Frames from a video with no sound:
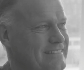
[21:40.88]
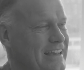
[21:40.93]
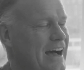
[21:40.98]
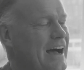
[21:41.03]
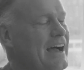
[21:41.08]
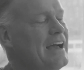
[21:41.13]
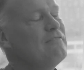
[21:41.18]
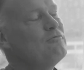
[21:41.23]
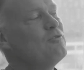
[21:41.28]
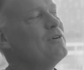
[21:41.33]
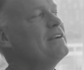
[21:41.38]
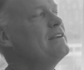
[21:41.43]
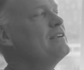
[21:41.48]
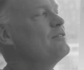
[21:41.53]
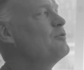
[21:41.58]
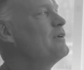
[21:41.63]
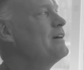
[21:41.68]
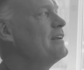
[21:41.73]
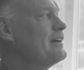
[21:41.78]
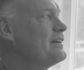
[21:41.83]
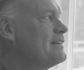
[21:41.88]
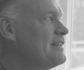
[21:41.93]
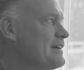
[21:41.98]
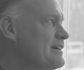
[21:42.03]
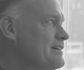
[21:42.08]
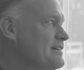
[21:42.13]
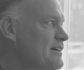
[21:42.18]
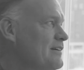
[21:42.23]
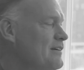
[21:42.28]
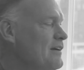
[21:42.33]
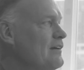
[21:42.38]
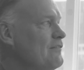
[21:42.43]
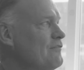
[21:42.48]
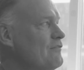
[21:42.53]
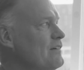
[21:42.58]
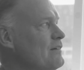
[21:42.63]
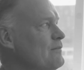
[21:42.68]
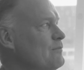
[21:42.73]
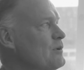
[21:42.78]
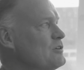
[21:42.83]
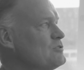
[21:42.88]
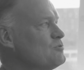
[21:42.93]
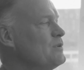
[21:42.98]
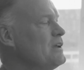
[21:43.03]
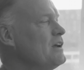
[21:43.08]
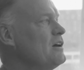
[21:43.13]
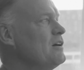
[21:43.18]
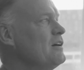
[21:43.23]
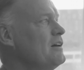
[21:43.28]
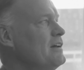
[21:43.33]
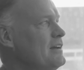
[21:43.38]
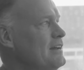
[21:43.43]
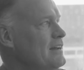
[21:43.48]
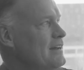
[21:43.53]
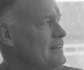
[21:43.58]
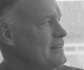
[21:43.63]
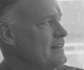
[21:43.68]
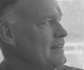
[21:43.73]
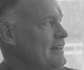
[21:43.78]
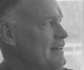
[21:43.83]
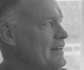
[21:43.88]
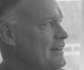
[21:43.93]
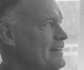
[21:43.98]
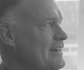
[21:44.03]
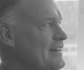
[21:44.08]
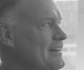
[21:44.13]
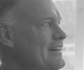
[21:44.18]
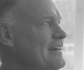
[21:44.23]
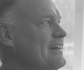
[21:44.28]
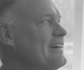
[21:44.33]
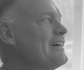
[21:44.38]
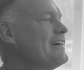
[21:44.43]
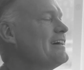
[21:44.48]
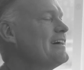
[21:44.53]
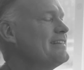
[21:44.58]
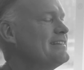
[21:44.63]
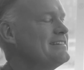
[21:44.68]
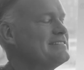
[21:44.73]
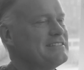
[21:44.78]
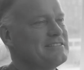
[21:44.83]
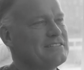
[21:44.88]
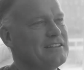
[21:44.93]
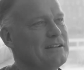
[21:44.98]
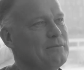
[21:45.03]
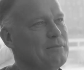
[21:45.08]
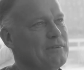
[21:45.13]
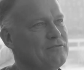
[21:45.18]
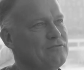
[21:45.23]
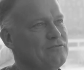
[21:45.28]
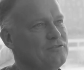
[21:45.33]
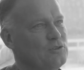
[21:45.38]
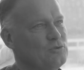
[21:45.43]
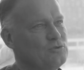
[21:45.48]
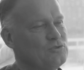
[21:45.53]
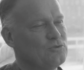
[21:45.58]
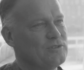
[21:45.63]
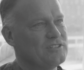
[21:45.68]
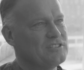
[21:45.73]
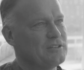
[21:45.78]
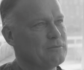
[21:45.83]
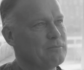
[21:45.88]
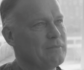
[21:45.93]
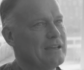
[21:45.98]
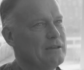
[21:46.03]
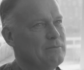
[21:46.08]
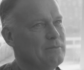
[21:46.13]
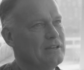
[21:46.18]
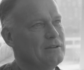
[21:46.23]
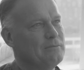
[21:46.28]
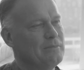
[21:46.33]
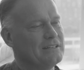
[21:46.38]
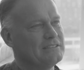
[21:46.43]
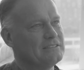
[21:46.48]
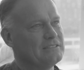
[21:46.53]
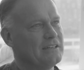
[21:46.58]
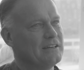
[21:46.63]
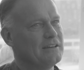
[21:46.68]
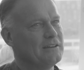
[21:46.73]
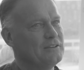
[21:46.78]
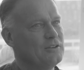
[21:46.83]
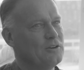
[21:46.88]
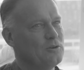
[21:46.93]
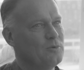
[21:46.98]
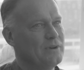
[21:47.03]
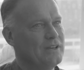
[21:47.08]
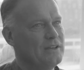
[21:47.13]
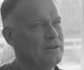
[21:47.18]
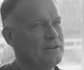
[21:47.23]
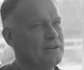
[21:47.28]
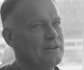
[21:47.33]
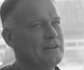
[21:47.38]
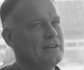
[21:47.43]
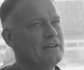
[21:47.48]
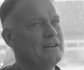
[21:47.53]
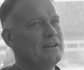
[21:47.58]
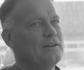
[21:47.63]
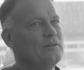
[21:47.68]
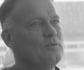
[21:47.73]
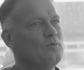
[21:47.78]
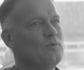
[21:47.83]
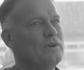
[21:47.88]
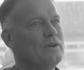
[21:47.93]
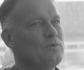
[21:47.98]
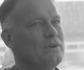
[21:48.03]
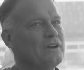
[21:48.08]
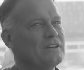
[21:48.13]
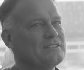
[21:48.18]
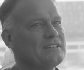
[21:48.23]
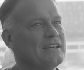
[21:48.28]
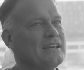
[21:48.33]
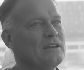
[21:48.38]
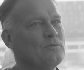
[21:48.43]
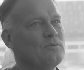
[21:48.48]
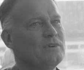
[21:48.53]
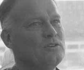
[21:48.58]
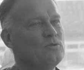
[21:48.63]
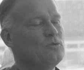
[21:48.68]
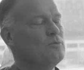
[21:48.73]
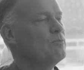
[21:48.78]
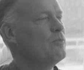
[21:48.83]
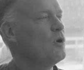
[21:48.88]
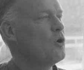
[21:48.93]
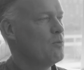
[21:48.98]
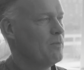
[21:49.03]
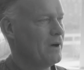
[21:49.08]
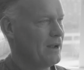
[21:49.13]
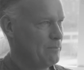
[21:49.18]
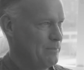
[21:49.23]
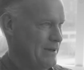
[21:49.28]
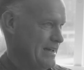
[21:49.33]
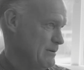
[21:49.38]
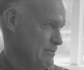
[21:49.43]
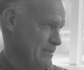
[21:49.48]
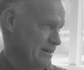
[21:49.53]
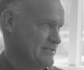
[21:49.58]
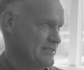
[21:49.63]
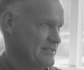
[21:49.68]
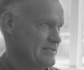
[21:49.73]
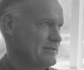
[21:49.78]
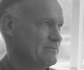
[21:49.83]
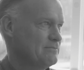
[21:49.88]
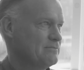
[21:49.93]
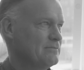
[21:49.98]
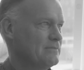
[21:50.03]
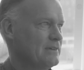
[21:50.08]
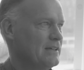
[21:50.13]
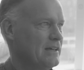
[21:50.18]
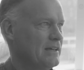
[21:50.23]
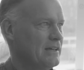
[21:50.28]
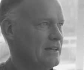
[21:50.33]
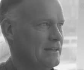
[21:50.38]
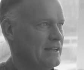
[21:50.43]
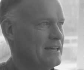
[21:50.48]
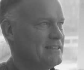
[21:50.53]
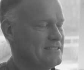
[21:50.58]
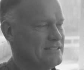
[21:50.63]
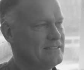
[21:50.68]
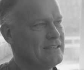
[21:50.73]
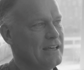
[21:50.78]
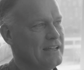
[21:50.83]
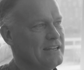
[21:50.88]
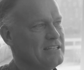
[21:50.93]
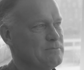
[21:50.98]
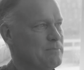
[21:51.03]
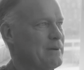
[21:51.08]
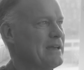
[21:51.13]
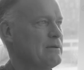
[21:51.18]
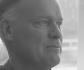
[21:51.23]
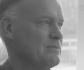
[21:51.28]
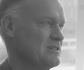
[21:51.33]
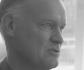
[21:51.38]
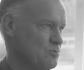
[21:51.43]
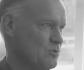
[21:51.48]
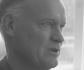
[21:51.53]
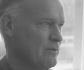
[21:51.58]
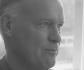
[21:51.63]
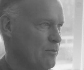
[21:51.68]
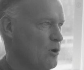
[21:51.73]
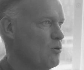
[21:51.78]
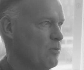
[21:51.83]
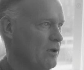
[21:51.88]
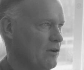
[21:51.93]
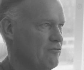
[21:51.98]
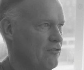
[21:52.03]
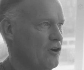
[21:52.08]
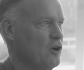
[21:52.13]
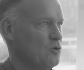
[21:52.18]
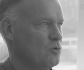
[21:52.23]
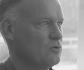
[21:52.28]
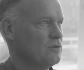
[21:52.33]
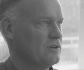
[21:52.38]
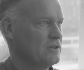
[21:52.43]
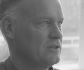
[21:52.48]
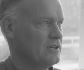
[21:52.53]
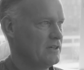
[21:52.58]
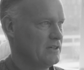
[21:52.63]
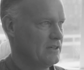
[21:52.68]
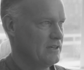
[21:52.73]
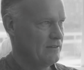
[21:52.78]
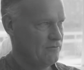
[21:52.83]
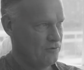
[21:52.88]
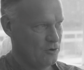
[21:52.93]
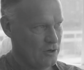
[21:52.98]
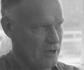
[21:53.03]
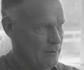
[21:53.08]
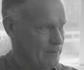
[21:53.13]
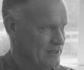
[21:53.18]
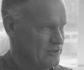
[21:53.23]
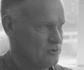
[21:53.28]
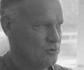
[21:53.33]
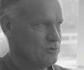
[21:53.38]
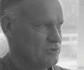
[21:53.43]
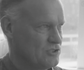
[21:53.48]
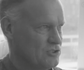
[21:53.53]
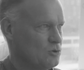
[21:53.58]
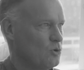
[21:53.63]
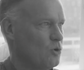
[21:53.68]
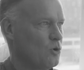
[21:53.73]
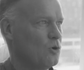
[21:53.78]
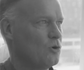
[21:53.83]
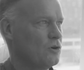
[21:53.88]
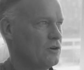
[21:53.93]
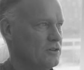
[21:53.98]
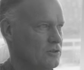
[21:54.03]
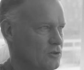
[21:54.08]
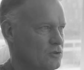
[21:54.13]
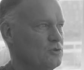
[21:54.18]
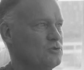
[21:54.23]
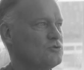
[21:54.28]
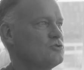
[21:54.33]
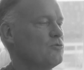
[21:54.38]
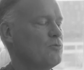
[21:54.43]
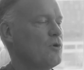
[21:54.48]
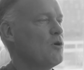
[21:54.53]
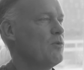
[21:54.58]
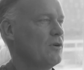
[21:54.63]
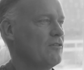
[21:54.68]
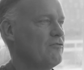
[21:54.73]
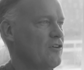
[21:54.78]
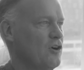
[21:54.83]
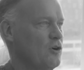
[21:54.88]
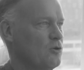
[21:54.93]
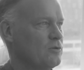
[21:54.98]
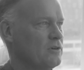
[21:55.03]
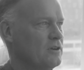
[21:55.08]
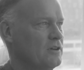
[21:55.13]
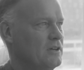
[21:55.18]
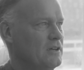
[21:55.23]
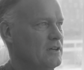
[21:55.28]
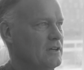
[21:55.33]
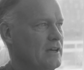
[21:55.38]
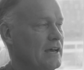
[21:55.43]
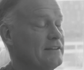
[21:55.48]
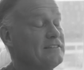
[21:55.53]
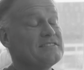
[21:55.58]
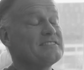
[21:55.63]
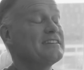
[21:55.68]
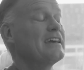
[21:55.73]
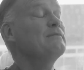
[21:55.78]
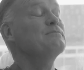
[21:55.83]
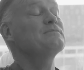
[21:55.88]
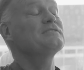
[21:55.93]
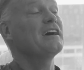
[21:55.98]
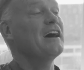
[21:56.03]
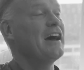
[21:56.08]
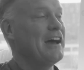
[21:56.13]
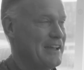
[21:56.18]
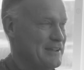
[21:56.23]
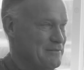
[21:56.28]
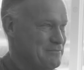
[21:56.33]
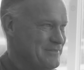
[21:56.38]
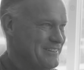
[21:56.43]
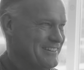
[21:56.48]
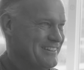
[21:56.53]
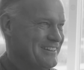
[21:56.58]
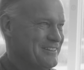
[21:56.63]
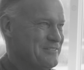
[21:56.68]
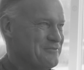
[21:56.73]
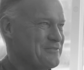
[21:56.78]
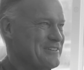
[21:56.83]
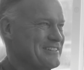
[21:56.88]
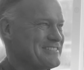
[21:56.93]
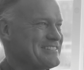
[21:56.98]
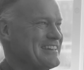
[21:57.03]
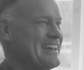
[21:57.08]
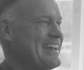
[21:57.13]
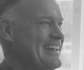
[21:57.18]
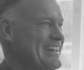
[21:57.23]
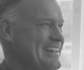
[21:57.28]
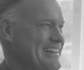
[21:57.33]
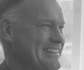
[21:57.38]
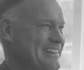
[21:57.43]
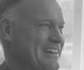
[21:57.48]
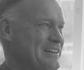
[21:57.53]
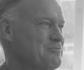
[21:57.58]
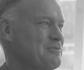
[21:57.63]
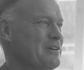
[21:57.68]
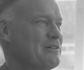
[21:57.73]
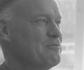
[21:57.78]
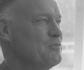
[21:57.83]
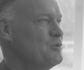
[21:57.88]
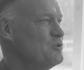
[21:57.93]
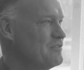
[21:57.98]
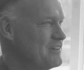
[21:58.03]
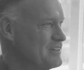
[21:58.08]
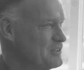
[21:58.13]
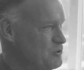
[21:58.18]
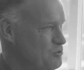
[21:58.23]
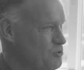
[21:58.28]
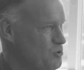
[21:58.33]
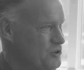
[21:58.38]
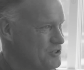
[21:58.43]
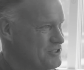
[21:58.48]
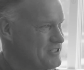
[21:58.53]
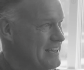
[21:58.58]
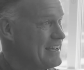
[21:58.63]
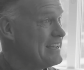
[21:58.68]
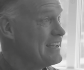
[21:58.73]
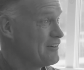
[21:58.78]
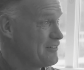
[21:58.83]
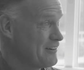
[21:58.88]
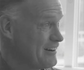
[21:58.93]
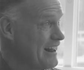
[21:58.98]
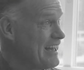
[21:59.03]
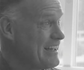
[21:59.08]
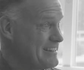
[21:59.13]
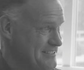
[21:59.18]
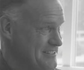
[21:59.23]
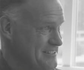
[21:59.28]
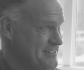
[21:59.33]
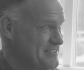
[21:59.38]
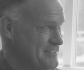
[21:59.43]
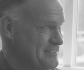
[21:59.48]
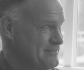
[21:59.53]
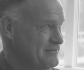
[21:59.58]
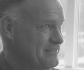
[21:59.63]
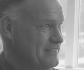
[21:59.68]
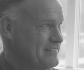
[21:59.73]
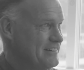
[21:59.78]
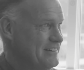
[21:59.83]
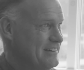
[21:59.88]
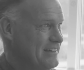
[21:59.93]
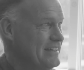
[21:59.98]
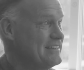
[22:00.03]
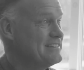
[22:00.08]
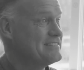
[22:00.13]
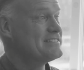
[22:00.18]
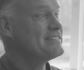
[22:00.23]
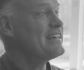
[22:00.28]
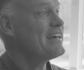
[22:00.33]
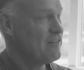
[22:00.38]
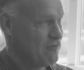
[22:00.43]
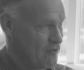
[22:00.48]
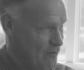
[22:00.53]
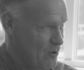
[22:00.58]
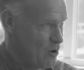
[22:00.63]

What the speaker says: I have one idea. Because we are this is a little bit futuristic maybe, but we are saying we do mobile payments, and that is payments with a mobile phone. If you come into a store, you use your mobile phone. At the same time, we are saying that we are moving towards AR glasses instead of a